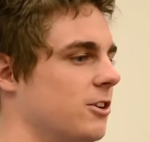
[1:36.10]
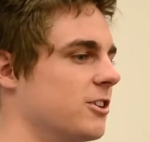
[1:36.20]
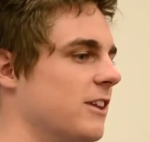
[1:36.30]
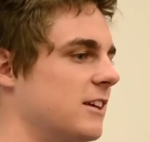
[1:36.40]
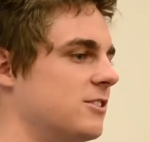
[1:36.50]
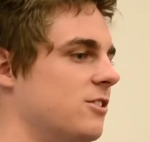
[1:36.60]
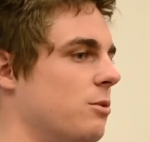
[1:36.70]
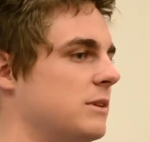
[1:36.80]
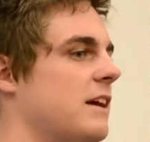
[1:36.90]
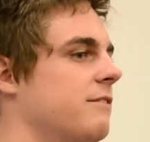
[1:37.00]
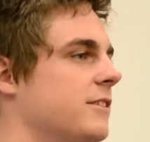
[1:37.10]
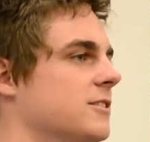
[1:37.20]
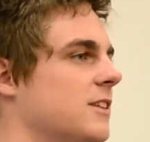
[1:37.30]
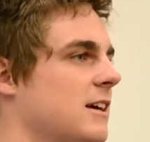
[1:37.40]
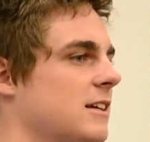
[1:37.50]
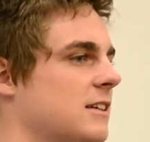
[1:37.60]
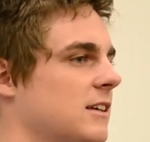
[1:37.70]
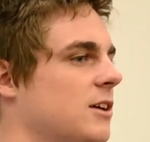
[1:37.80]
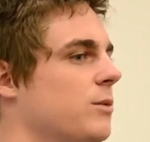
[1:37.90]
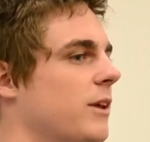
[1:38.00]
You know, your legs know what that feels like,
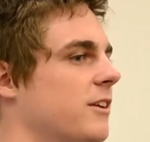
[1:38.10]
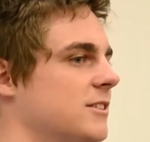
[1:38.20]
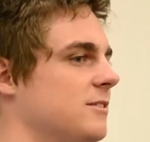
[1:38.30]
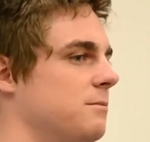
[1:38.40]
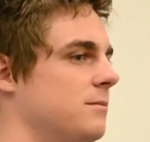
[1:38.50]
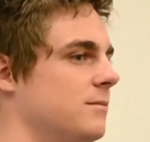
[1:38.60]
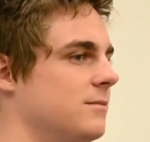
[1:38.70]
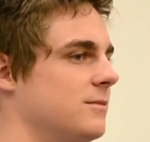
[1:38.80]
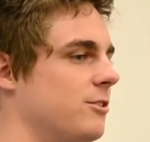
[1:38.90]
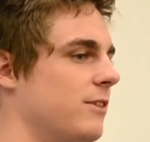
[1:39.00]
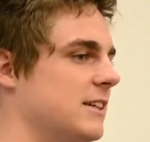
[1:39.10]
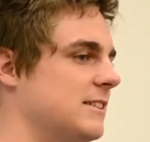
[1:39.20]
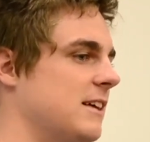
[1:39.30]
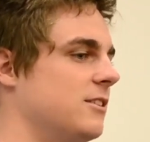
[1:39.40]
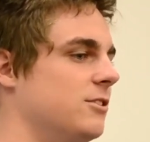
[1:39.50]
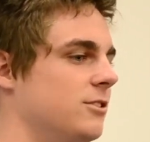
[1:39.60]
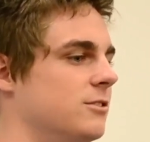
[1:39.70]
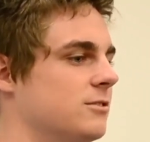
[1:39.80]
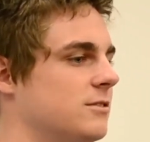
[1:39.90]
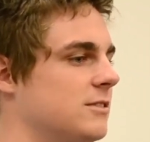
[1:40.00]
whether the race is at a
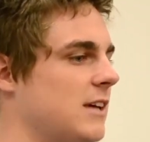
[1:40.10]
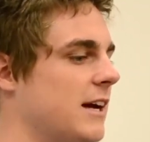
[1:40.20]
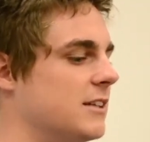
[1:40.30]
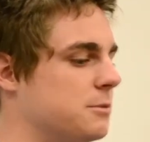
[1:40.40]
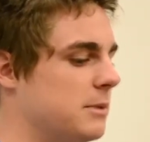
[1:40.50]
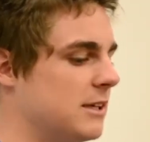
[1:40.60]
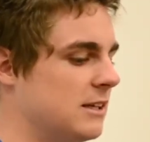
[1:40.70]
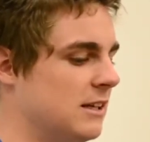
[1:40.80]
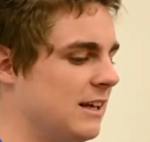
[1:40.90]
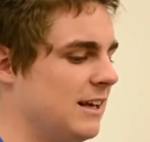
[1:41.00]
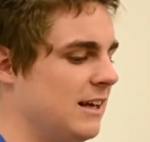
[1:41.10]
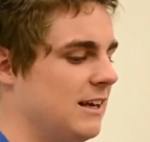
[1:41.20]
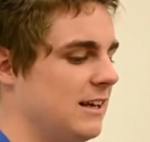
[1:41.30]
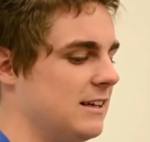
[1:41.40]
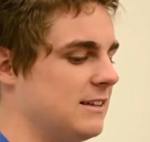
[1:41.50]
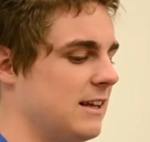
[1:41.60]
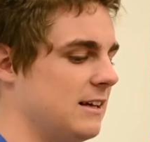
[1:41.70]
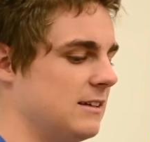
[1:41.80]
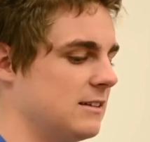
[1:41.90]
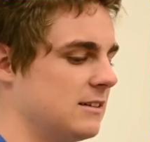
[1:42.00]
new, higher speed. And
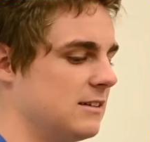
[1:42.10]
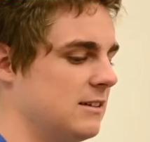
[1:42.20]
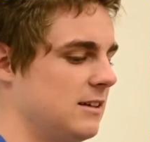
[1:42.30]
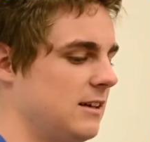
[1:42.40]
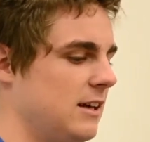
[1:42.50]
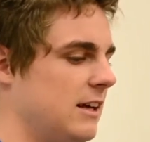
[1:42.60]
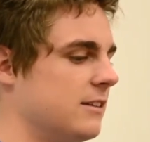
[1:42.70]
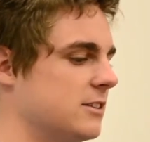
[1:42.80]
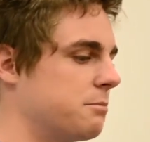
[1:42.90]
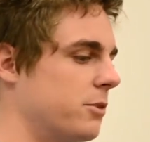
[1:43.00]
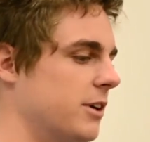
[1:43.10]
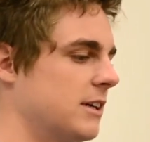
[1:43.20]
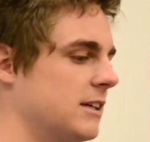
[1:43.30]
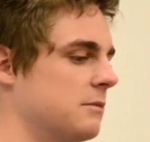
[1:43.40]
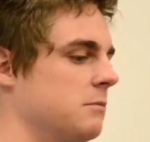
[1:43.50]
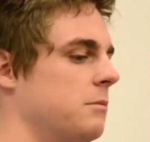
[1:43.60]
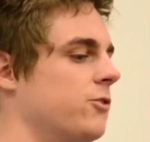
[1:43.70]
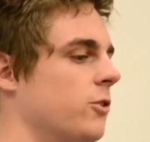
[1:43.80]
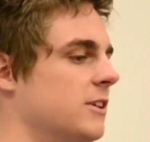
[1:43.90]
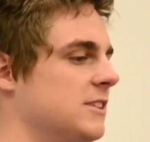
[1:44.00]
then in the spring,
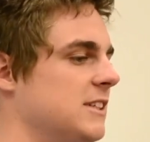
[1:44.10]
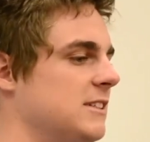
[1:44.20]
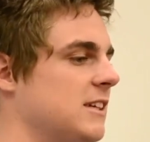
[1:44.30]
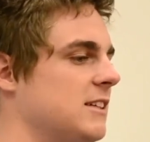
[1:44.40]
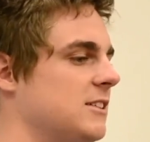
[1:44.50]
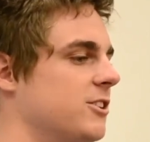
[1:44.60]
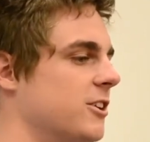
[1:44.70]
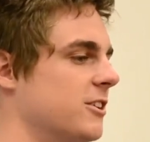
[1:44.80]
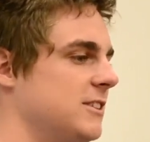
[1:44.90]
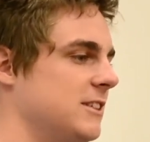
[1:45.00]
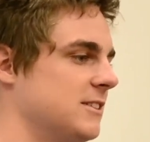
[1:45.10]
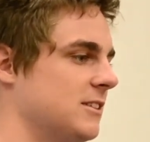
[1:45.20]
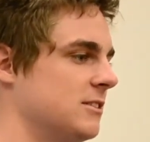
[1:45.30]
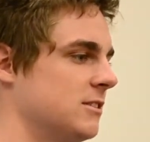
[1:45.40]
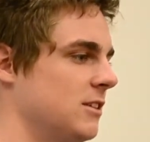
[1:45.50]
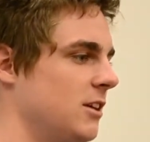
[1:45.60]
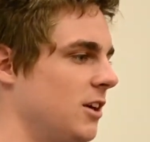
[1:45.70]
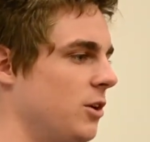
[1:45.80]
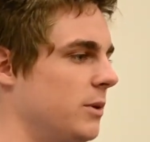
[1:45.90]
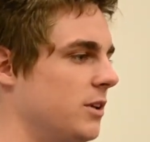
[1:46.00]
before the season and during the season,
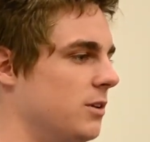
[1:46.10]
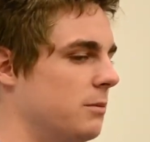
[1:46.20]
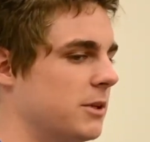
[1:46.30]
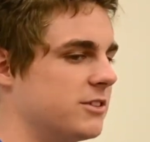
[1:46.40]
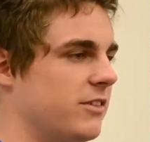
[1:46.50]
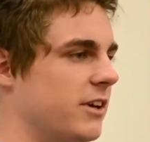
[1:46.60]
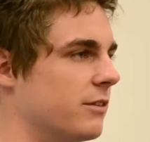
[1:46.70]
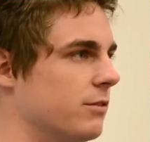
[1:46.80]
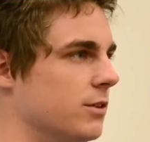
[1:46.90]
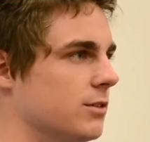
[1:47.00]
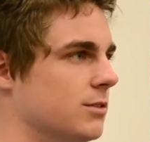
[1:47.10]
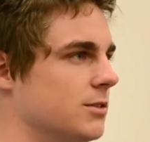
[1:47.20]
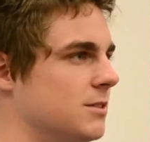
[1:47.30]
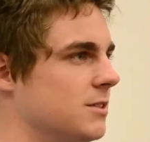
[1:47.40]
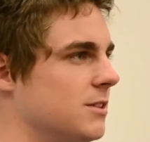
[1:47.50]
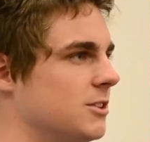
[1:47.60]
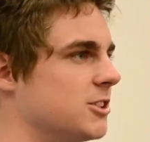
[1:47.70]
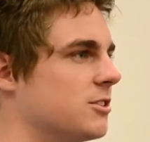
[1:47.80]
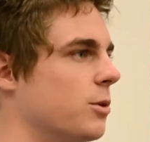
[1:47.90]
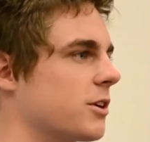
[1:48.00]
we do a bunch of intervals
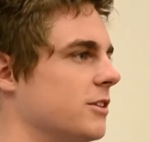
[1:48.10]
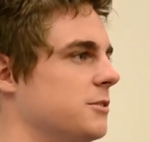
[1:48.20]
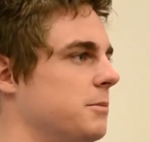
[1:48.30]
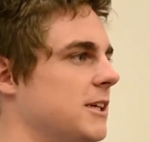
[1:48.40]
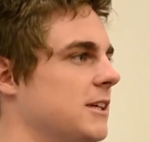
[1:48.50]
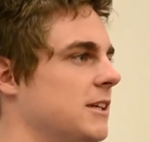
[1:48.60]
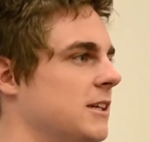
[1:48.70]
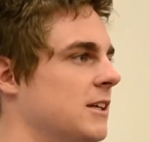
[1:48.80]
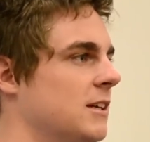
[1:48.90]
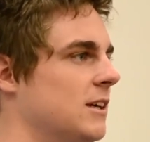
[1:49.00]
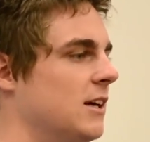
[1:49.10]
just to work on speed.